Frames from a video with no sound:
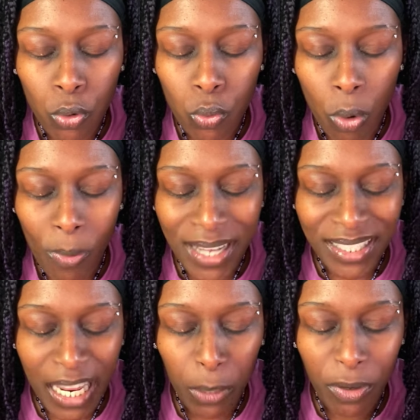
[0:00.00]
who were
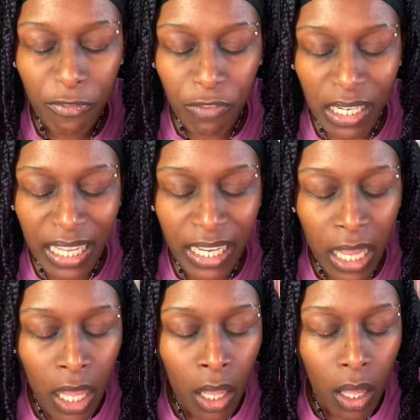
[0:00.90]
resonating with feeling
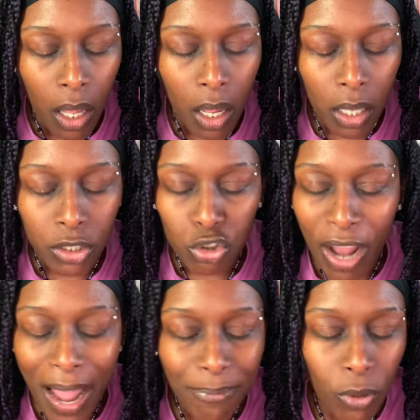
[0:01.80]
uh,
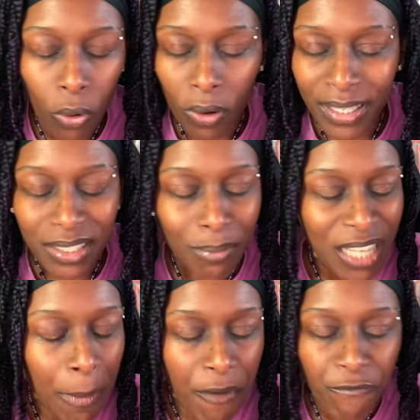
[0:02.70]
trapped or in some
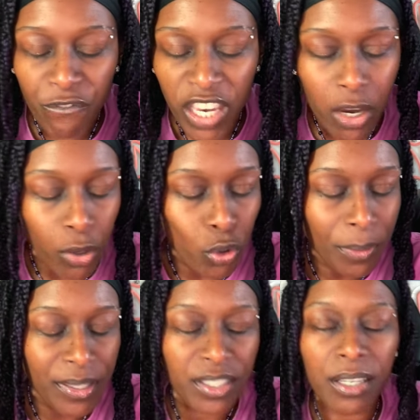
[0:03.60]
type of fear,
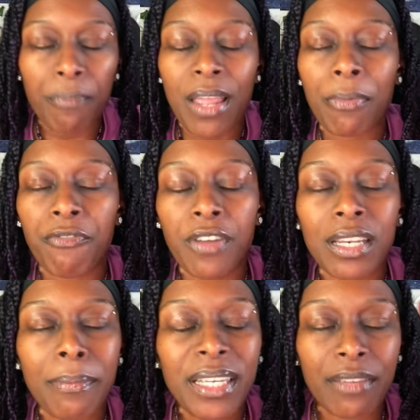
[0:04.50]
equivalent to some type of fear,
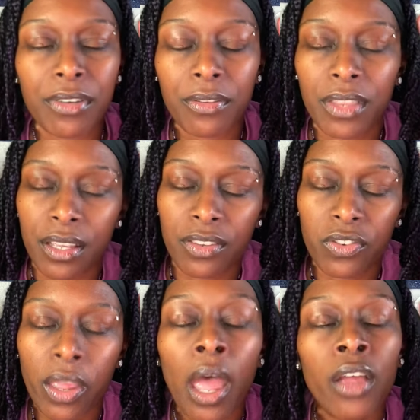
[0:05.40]
let me give you
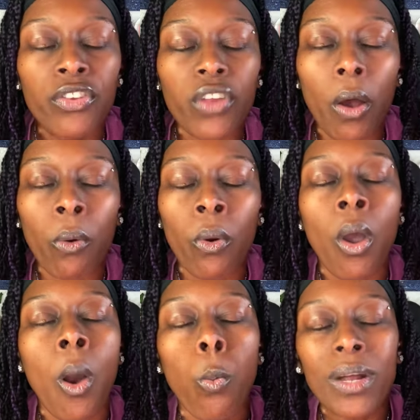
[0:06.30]
this. So
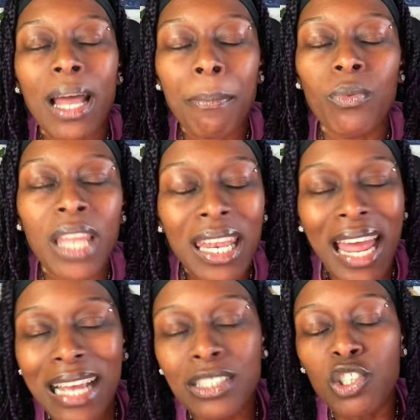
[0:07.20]
when I the
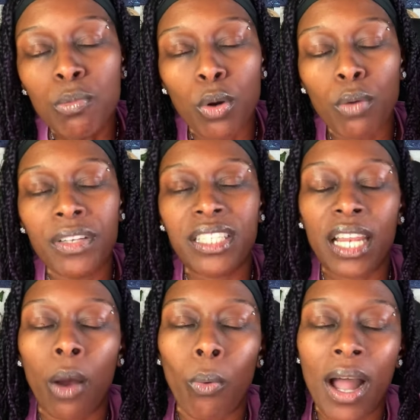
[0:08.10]
last two movies that
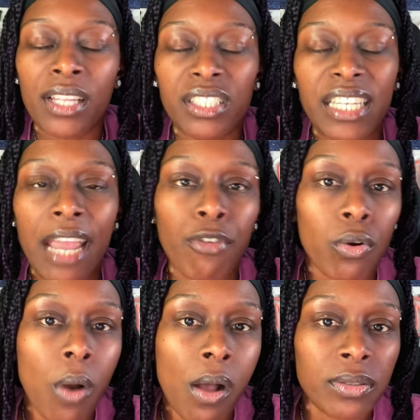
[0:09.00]
I watched gave
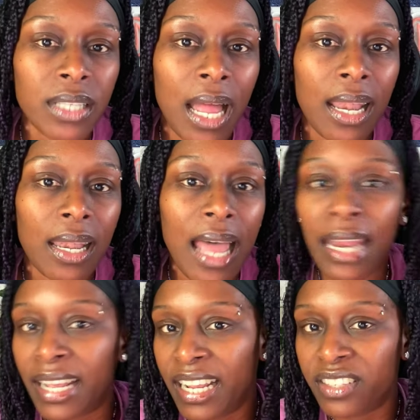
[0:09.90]
across a lot
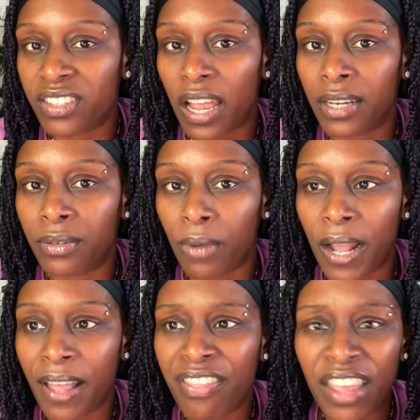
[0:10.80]
of insight,
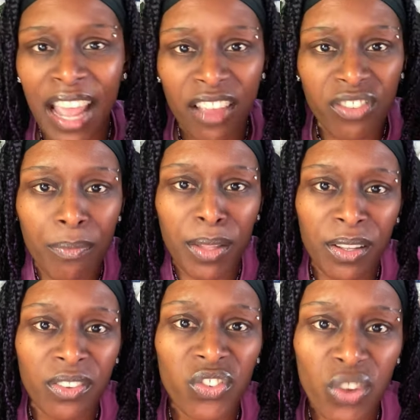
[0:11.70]
right? And they had
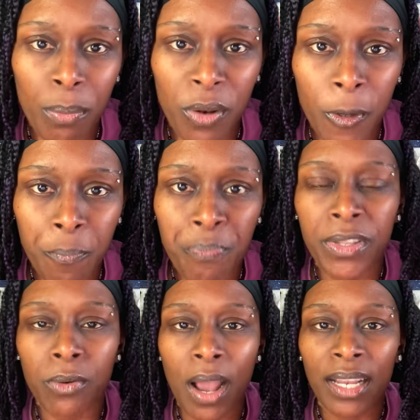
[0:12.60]
something similar
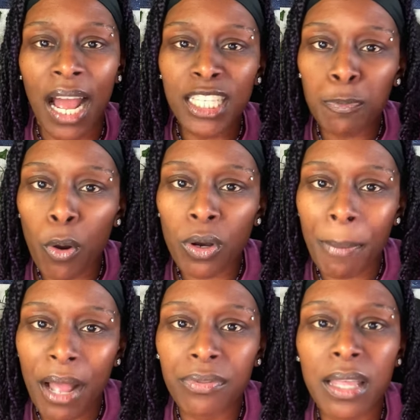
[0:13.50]
right? I spoke
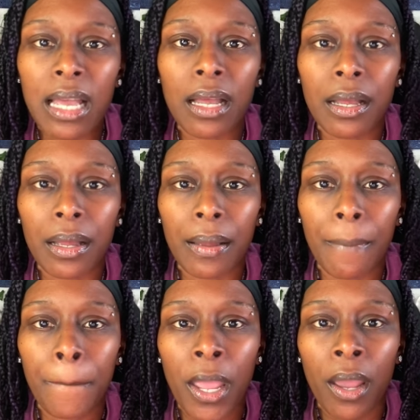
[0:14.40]
about the
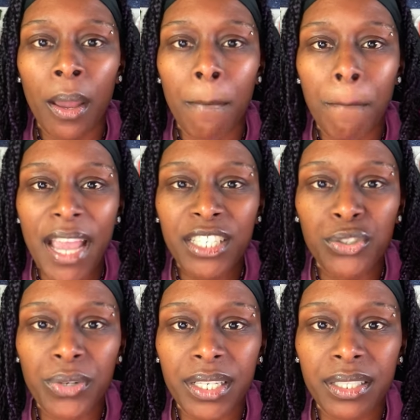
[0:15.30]
um,
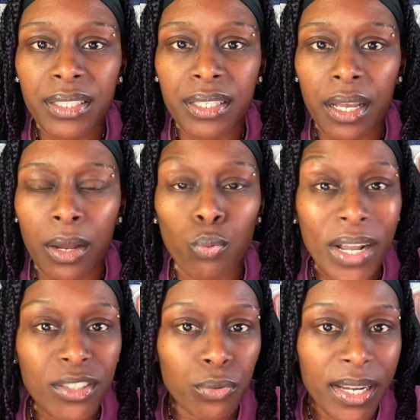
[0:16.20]
Matrix uh,
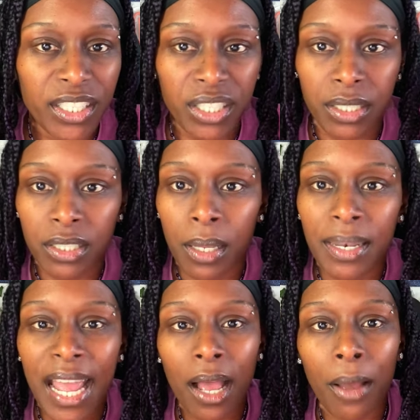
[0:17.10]
Resurrections.
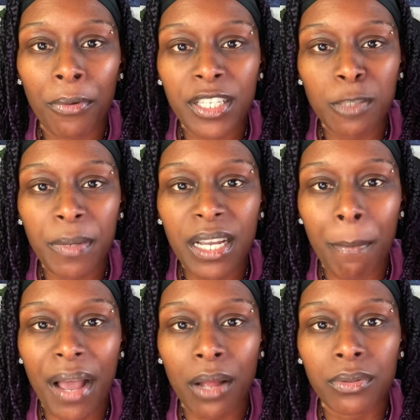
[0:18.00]
Now I want to speak
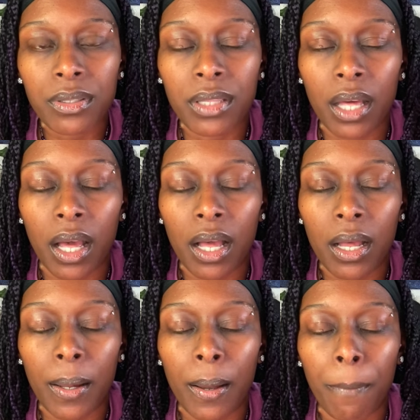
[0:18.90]
about the
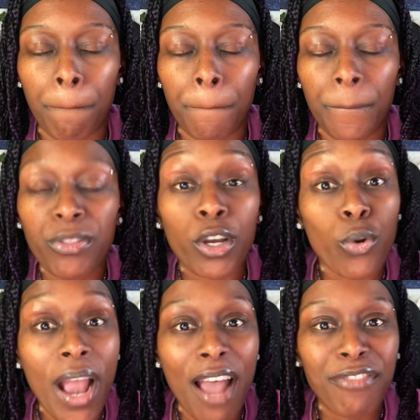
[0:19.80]
um, the
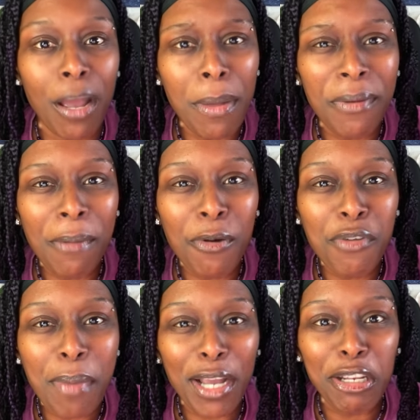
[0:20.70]
craft. Y'all remember that movie
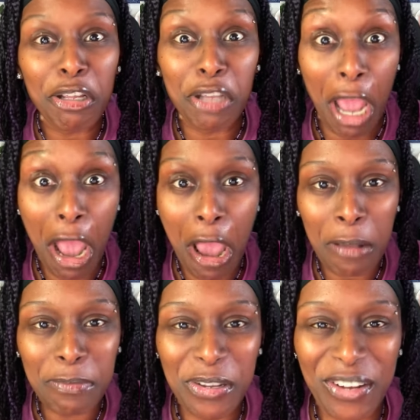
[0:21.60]
back in the
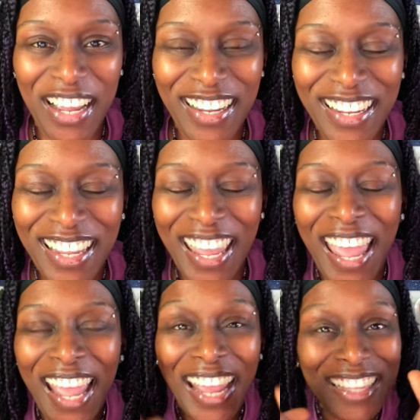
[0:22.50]
gap? Okay,
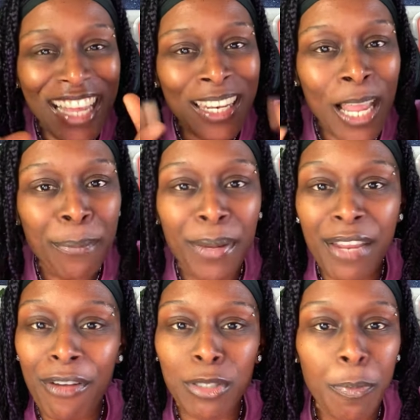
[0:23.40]
hit that like button
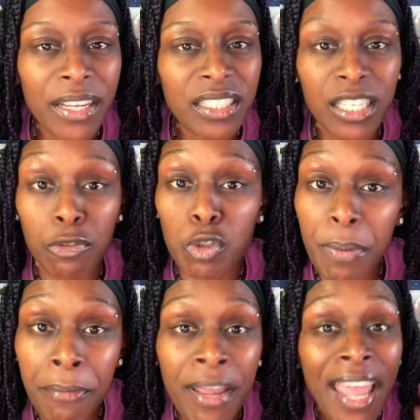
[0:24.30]
if I'm speaking to your
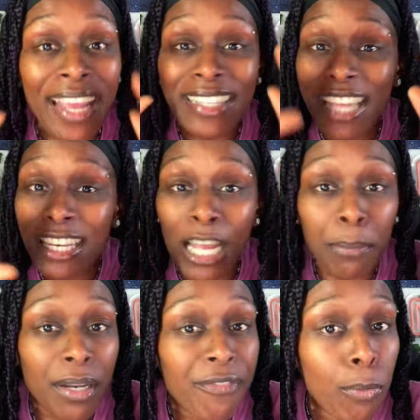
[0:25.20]
spirit. Hit that like
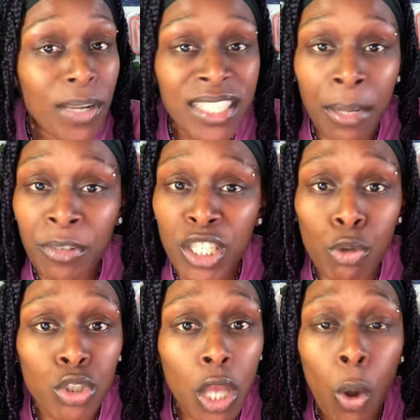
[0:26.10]
button if I'm resonating with your
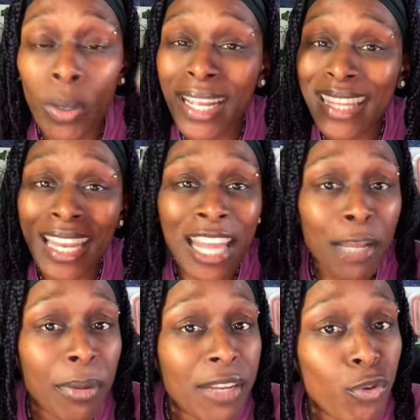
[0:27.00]
soul. Hit that
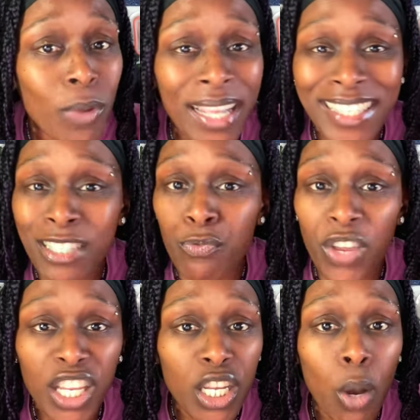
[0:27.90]
like button if you like this
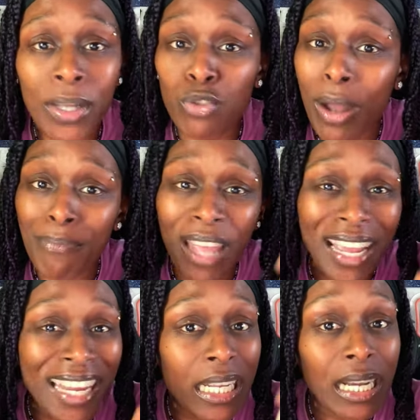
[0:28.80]
video, and drop down
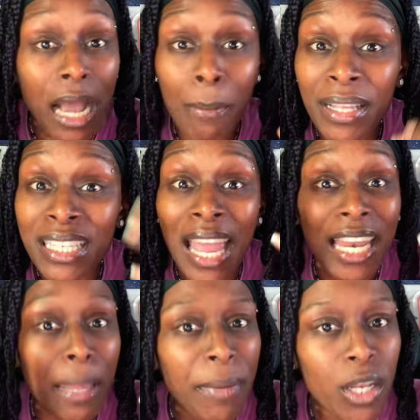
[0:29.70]
any comments
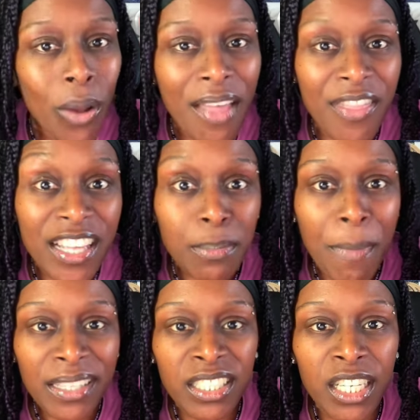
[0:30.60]
and let me know how this
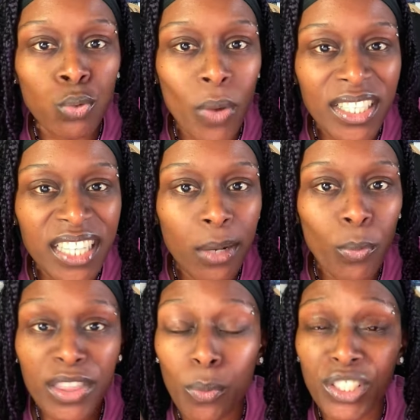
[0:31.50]
message is resonating
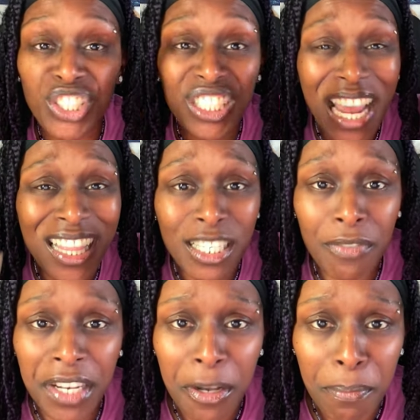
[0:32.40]
with you. And share this
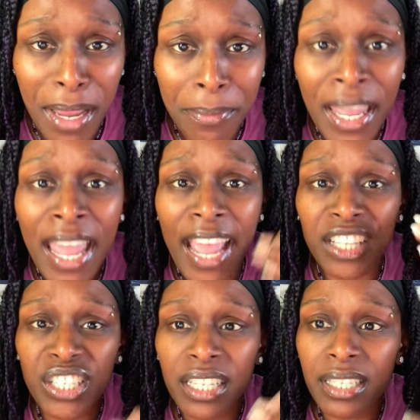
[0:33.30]
video, baby.
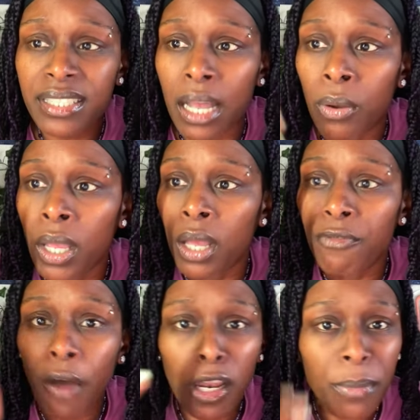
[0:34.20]
And check this out.
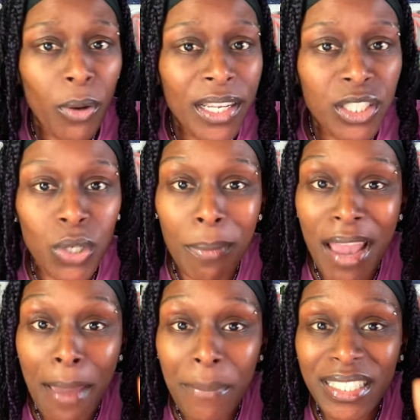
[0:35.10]
Follow me on Instagram
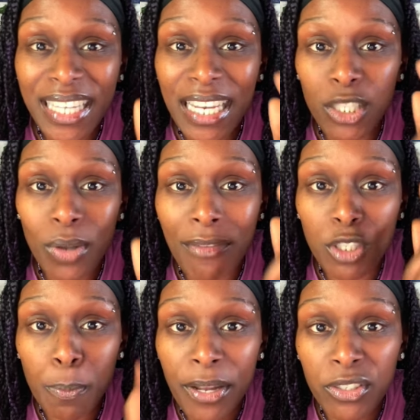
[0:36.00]
at Miss Kelli Travel
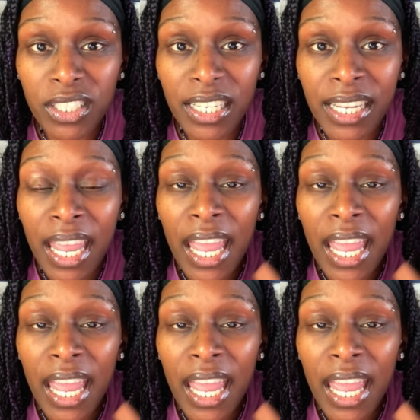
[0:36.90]
Spiritually.